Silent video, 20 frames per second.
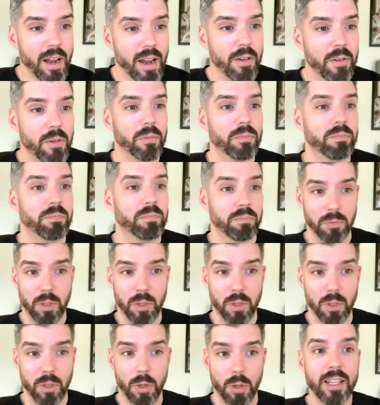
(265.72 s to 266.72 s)
All right.
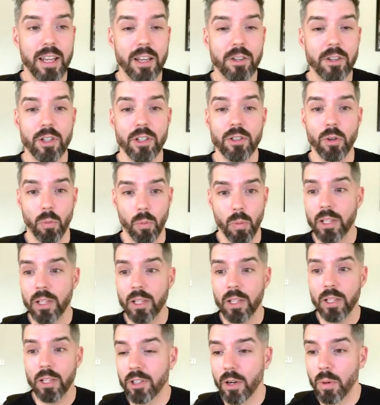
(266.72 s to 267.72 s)
You met the conditions.
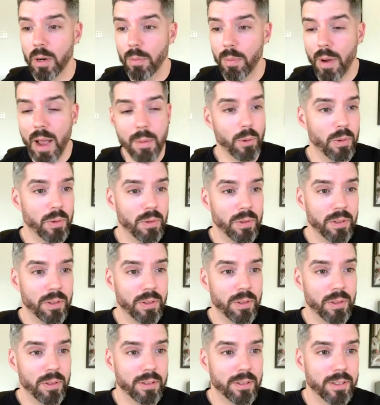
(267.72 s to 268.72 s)
One of you is going to win a Bible.
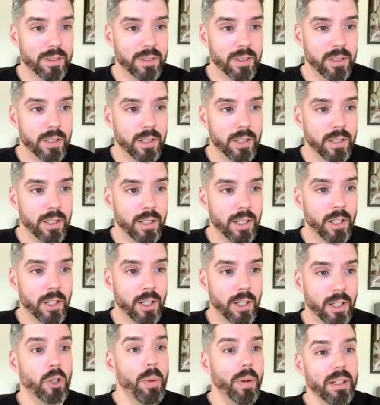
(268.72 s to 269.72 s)

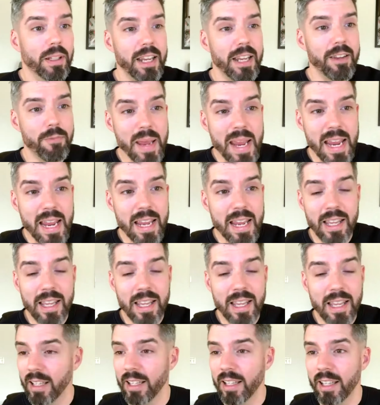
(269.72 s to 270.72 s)
You believe
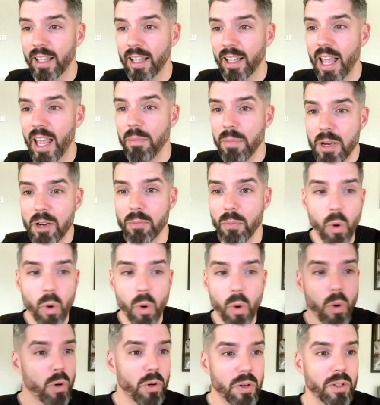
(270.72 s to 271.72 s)
me, a mere
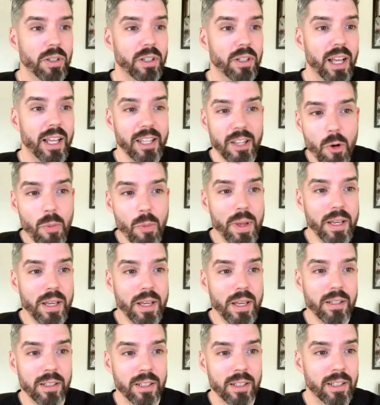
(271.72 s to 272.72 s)
mortal, a
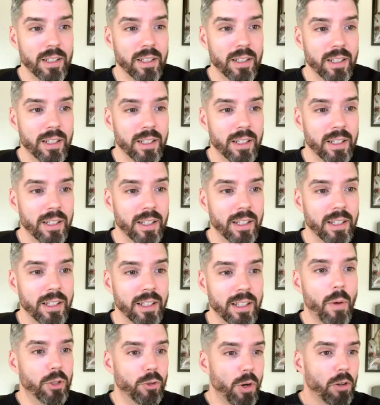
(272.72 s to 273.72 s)
human,
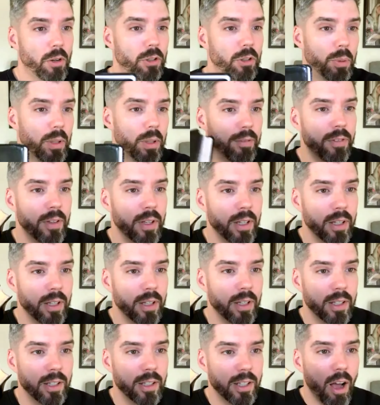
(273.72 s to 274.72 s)
yet we struggle to believe
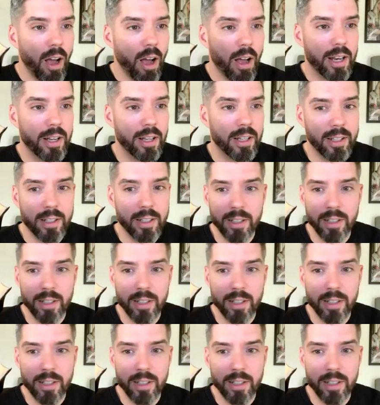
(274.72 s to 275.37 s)
God.